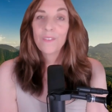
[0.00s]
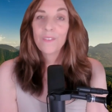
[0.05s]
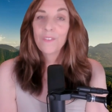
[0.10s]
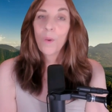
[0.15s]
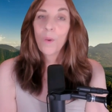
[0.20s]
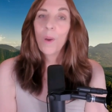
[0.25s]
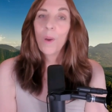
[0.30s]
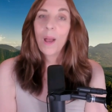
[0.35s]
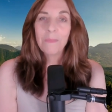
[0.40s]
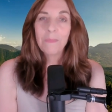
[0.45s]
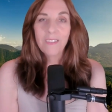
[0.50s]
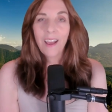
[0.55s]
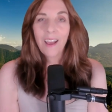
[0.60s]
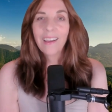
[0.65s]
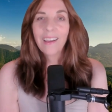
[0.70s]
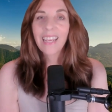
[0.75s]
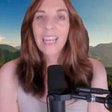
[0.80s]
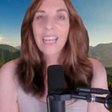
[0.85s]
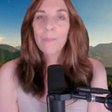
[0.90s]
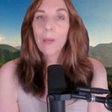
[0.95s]
So I'm
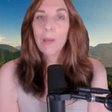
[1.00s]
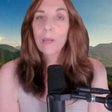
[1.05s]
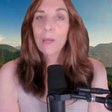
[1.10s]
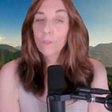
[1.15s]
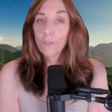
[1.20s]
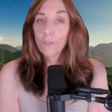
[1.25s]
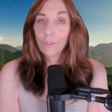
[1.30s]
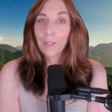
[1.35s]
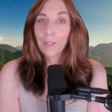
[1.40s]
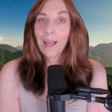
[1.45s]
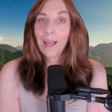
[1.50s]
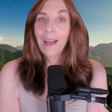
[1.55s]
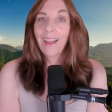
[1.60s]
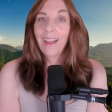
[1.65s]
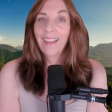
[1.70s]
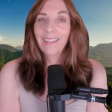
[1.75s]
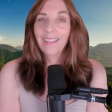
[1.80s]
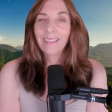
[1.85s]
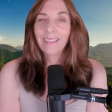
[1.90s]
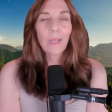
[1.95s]
talking about
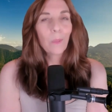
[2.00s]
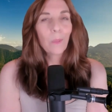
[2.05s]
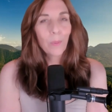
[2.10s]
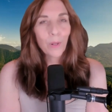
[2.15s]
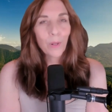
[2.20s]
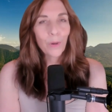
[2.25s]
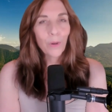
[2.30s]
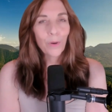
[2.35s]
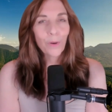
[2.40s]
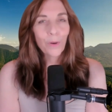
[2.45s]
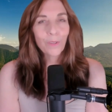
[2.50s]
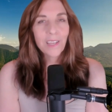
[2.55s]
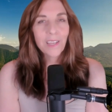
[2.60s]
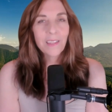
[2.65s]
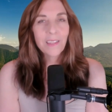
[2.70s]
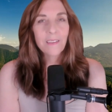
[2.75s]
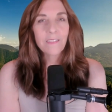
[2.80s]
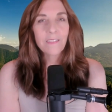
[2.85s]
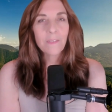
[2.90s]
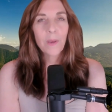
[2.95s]
July a little bit early
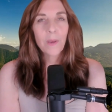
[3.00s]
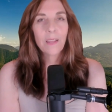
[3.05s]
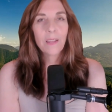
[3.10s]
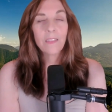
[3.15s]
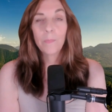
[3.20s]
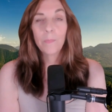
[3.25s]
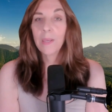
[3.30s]
this month